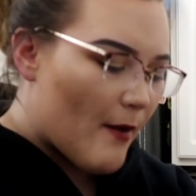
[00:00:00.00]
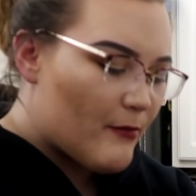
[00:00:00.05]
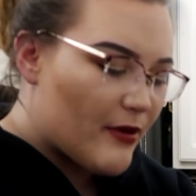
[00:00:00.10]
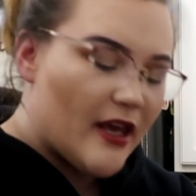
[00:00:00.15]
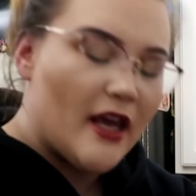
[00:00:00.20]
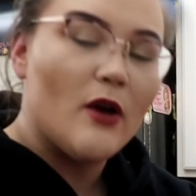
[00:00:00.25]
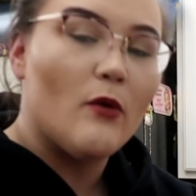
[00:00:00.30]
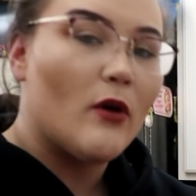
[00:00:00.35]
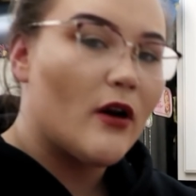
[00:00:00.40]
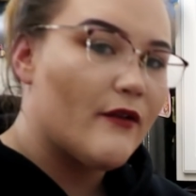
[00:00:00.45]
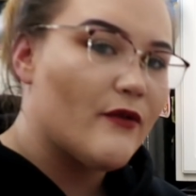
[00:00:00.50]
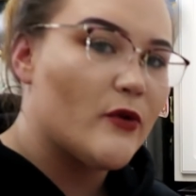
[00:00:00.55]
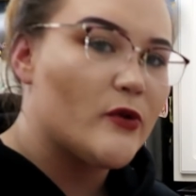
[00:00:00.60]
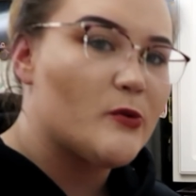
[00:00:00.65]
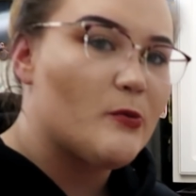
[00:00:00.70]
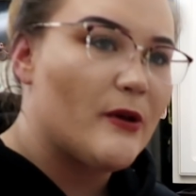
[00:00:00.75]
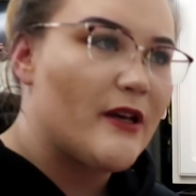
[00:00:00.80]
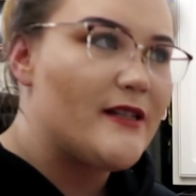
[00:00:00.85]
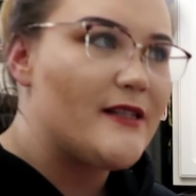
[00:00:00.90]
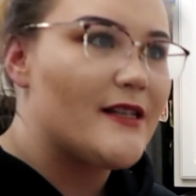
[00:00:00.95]
being one of
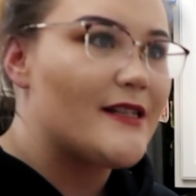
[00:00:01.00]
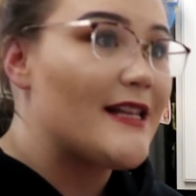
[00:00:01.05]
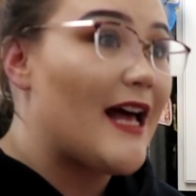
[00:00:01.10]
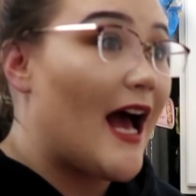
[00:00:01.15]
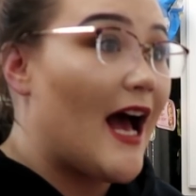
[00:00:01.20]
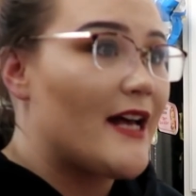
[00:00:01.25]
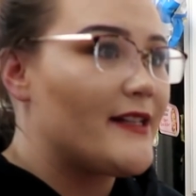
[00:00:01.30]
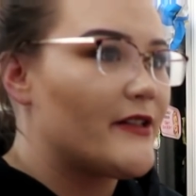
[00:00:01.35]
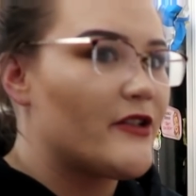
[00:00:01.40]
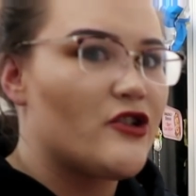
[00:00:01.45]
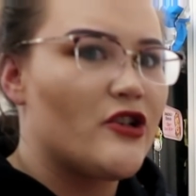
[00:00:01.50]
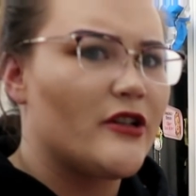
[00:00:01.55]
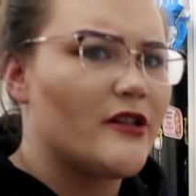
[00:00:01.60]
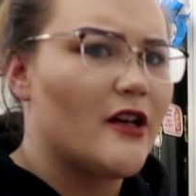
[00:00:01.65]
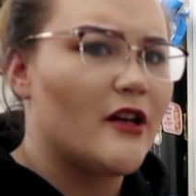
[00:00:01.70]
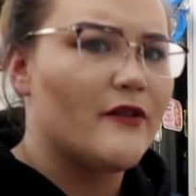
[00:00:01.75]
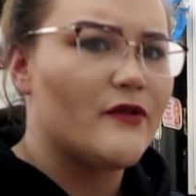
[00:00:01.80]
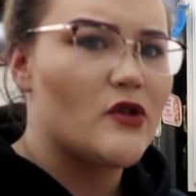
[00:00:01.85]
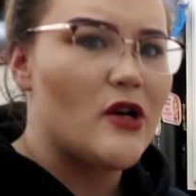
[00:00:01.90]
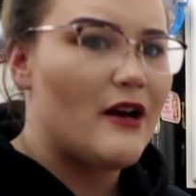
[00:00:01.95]
those places that has a shit
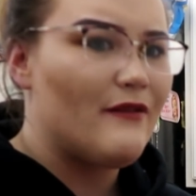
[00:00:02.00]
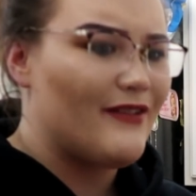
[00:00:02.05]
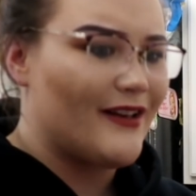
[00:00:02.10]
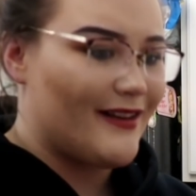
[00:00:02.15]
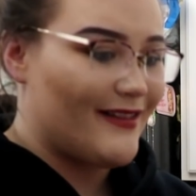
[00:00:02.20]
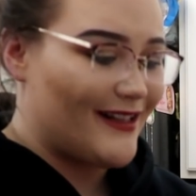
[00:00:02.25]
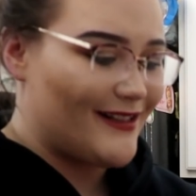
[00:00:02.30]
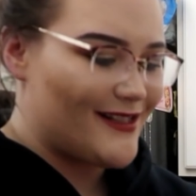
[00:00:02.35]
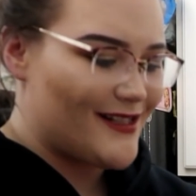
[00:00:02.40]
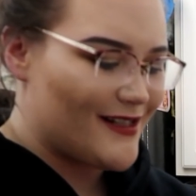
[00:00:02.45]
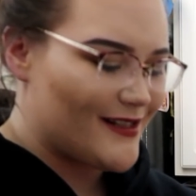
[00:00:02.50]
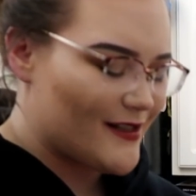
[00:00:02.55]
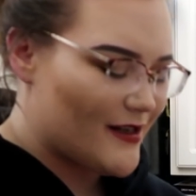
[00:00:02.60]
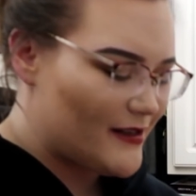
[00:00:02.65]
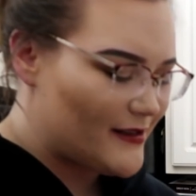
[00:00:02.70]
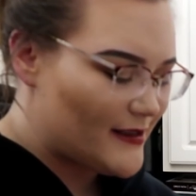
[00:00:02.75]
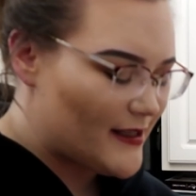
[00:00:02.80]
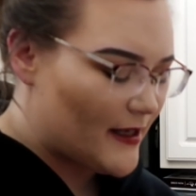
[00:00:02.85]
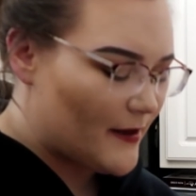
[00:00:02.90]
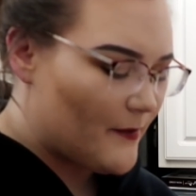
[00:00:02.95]
ton of traffic. That's
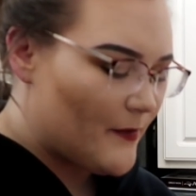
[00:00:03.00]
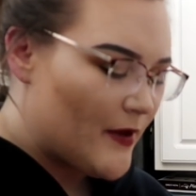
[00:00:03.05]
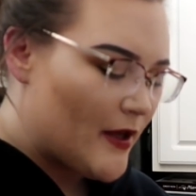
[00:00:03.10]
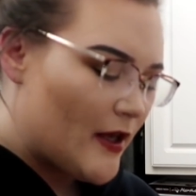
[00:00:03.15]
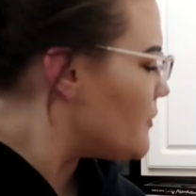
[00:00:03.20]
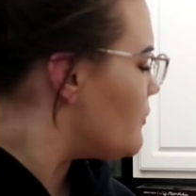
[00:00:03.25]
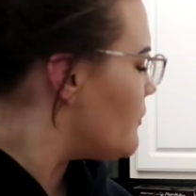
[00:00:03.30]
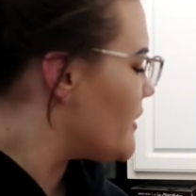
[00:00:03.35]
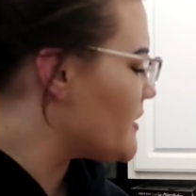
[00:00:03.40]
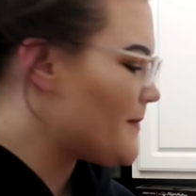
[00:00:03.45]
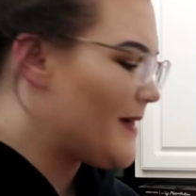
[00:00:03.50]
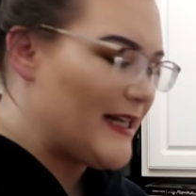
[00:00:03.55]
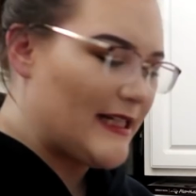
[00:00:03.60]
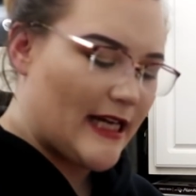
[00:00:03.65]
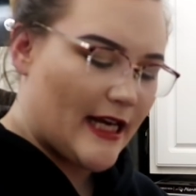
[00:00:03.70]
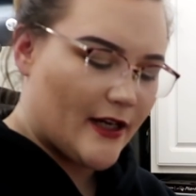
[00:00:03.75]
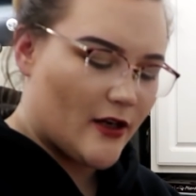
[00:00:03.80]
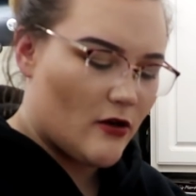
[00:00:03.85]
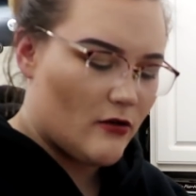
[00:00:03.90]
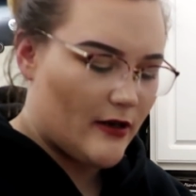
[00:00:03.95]
disgusting. Dude, where's my
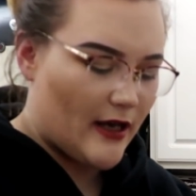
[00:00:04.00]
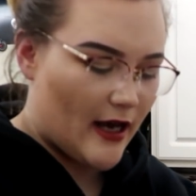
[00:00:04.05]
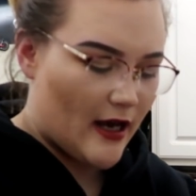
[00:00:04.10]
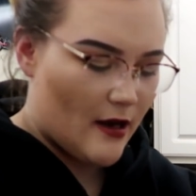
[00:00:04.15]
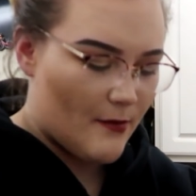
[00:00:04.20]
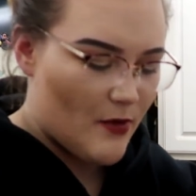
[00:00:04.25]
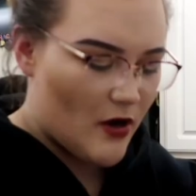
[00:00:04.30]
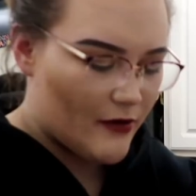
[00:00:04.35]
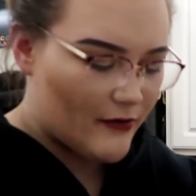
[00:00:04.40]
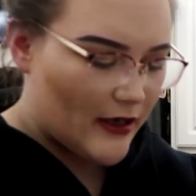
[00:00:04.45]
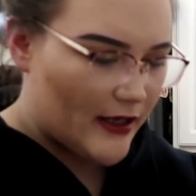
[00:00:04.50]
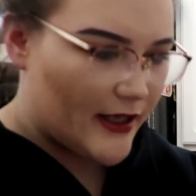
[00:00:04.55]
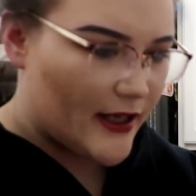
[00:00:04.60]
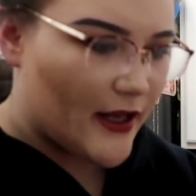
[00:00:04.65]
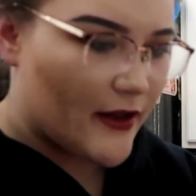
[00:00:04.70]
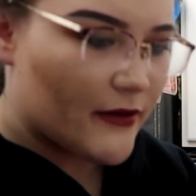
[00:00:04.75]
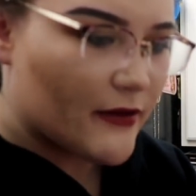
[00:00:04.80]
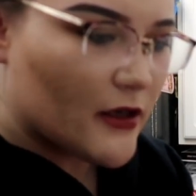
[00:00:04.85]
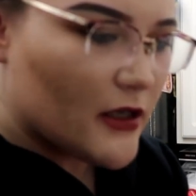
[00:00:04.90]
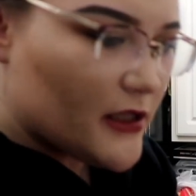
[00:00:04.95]
Diet Coke at? I'm already
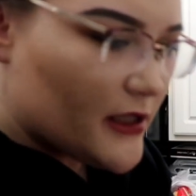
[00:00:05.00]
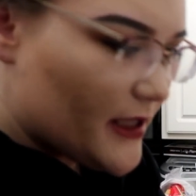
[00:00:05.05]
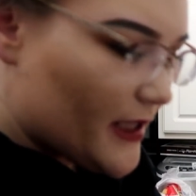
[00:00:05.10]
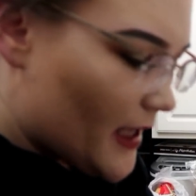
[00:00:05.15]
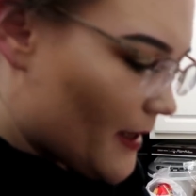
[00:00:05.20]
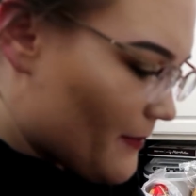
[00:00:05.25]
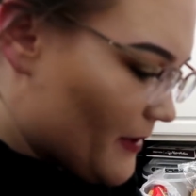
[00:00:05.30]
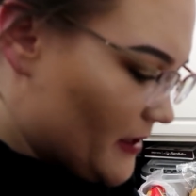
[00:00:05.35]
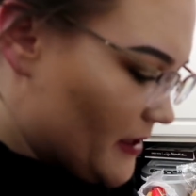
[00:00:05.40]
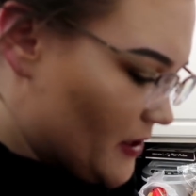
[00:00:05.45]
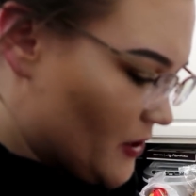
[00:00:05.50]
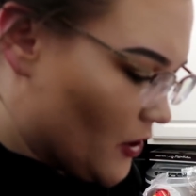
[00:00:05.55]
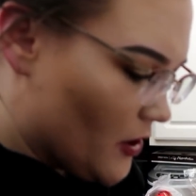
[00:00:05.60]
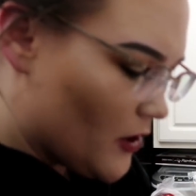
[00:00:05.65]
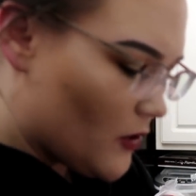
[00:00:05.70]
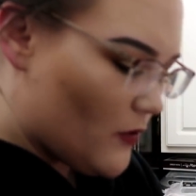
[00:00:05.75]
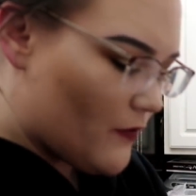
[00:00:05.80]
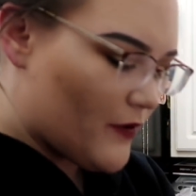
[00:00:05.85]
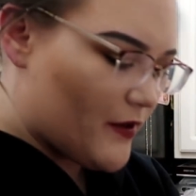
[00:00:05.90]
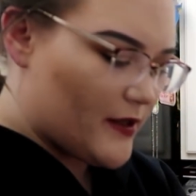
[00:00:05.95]
getting thirsty. I've been
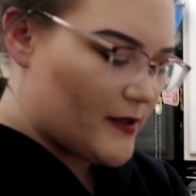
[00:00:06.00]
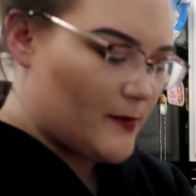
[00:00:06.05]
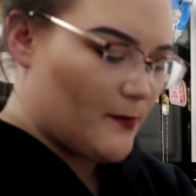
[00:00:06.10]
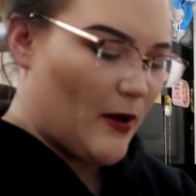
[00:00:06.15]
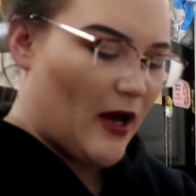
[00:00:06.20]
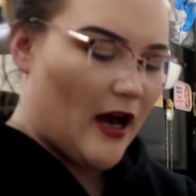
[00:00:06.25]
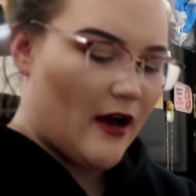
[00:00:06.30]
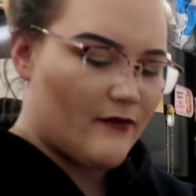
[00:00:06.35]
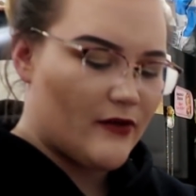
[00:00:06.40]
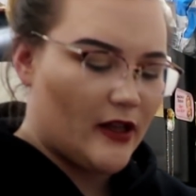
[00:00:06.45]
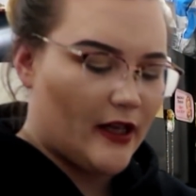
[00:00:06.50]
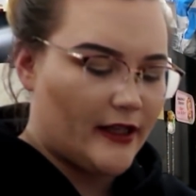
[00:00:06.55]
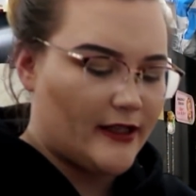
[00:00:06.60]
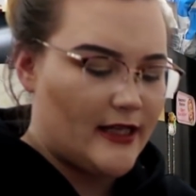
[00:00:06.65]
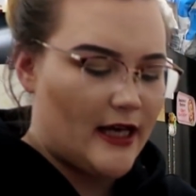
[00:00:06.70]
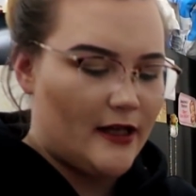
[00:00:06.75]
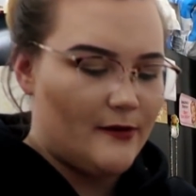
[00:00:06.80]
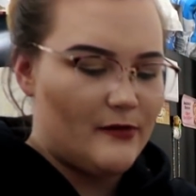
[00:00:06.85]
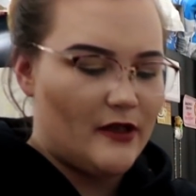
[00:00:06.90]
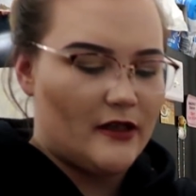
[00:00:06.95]
stirring over this pot for like
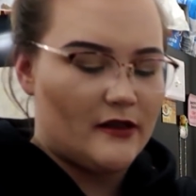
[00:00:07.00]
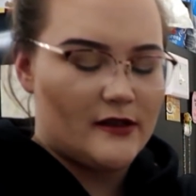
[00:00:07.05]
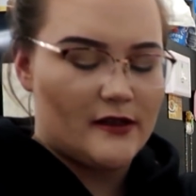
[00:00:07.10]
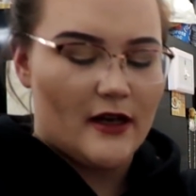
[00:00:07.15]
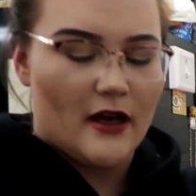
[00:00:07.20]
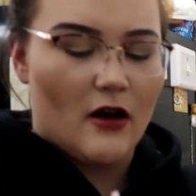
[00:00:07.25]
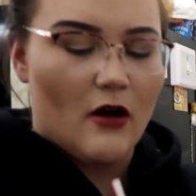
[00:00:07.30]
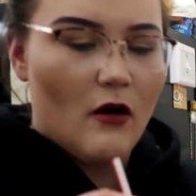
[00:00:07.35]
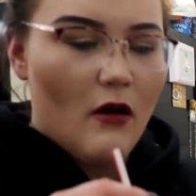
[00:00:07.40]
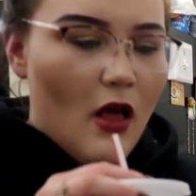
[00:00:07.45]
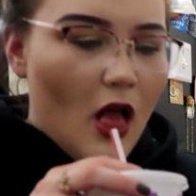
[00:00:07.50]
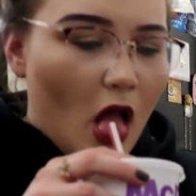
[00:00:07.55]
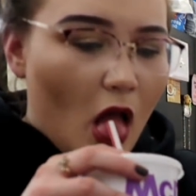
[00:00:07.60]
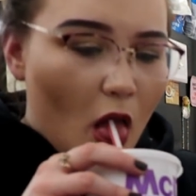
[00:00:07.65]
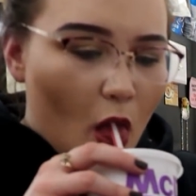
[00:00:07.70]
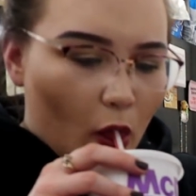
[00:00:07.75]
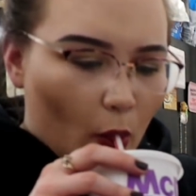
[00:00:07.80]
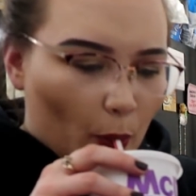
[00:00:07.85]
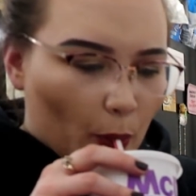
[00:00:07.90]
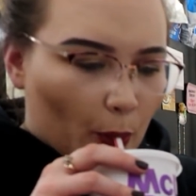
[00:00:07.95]
10 minutes now.
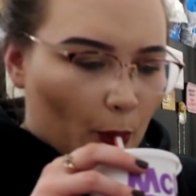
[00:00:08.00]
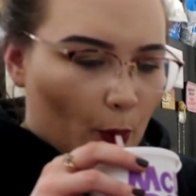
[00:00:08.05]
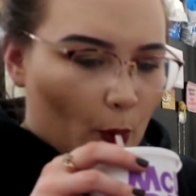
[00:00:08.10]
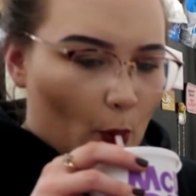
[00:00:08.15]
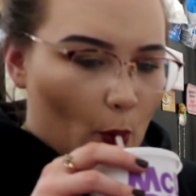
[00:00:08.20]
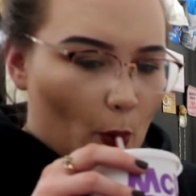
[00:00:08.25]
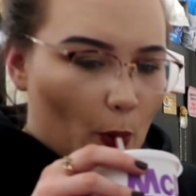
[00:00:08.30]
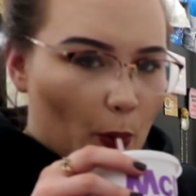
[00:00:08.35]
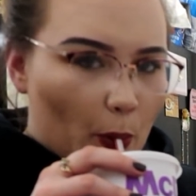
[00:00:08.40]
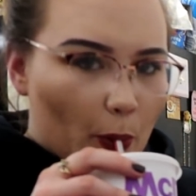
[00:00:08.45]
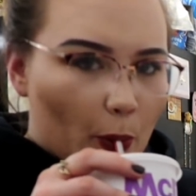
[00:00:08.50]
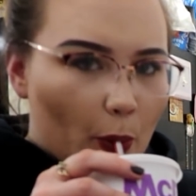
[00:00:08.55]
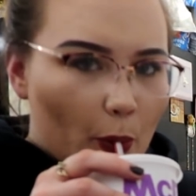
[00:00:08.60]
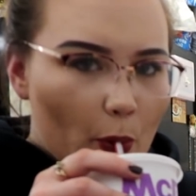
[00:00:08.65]
Mmm.